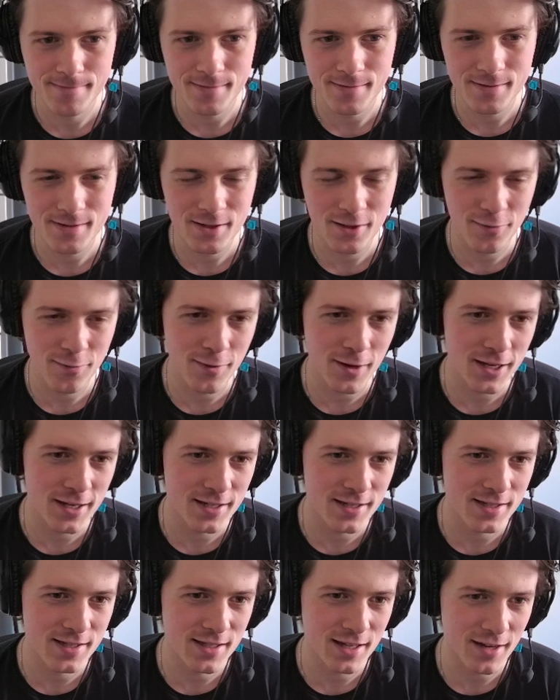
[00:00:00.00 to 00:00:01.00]
The fight
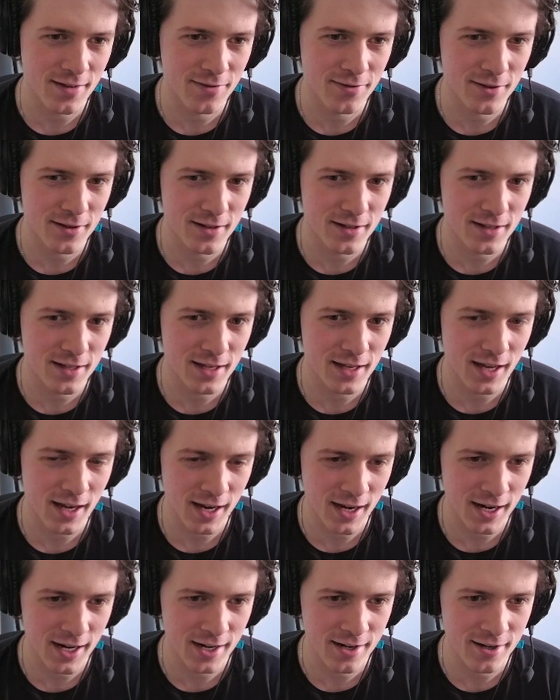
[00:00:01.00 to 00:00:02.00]
is definitely
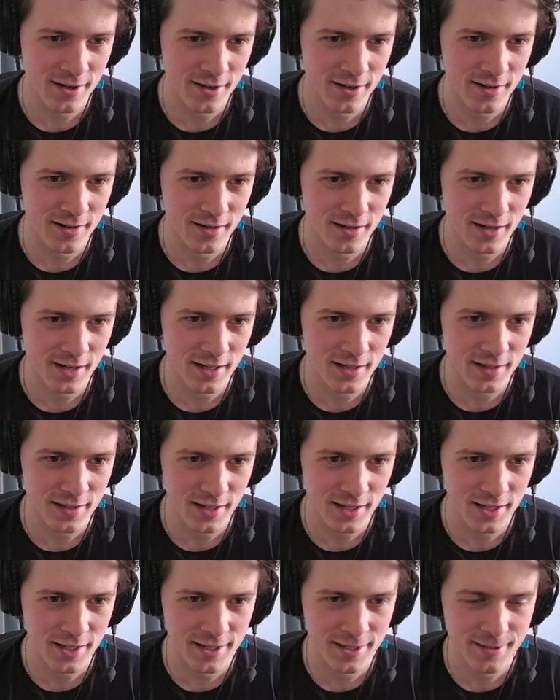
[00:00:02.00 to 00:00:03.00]
harder, I
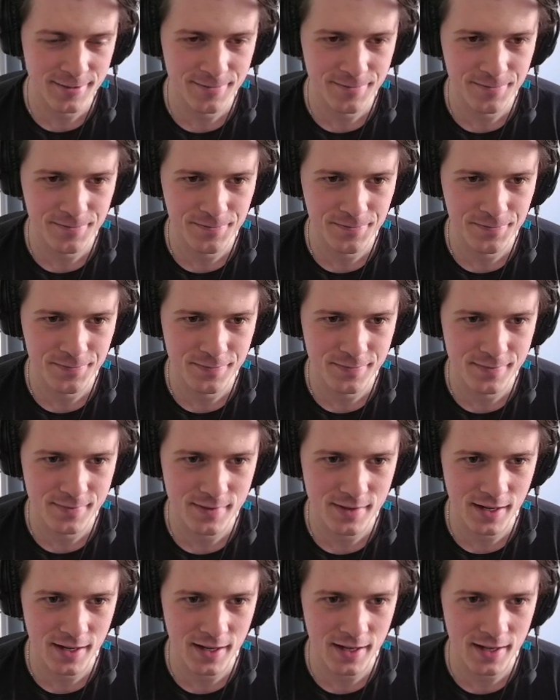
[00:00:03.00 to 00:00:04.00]
think.
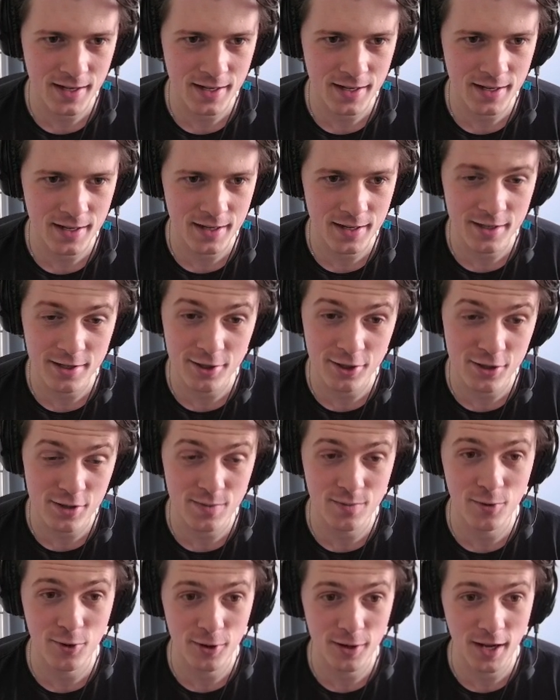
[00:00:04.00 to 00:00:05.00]
It does
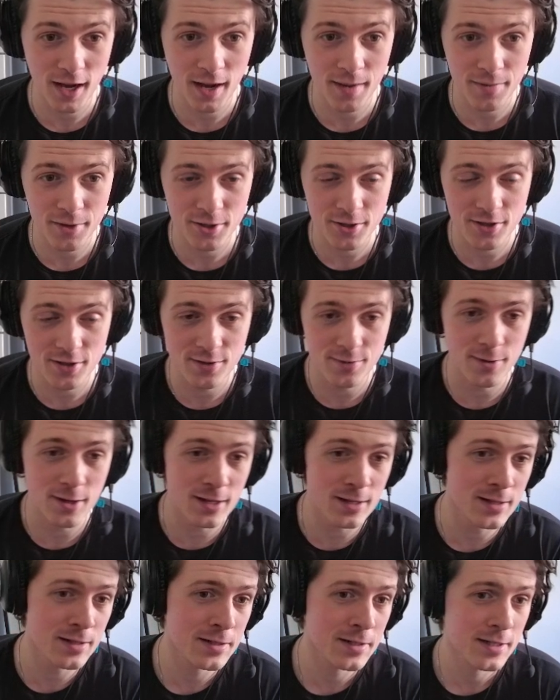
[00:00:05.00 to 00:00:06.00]
more damage as well.